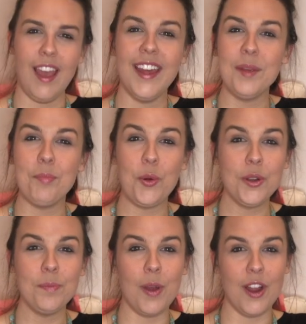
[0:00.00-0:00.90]
An
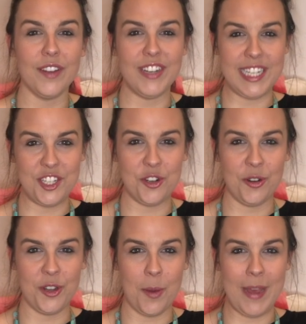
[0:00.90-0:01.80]
important part of a digital
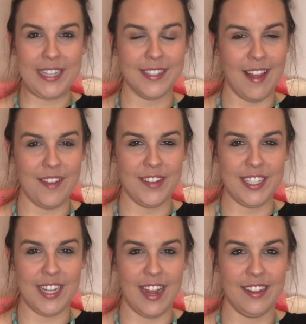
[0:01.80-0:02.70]
nomad's life in
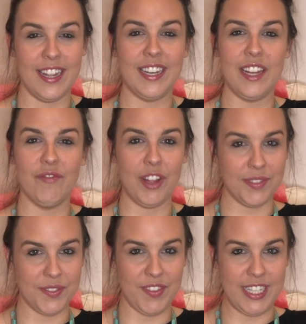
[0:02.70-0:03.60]
Thailand
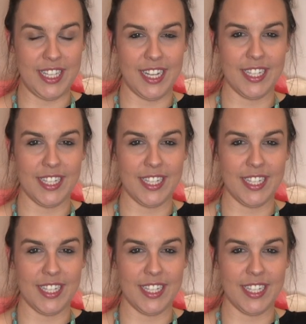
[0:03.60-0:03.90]
involves visa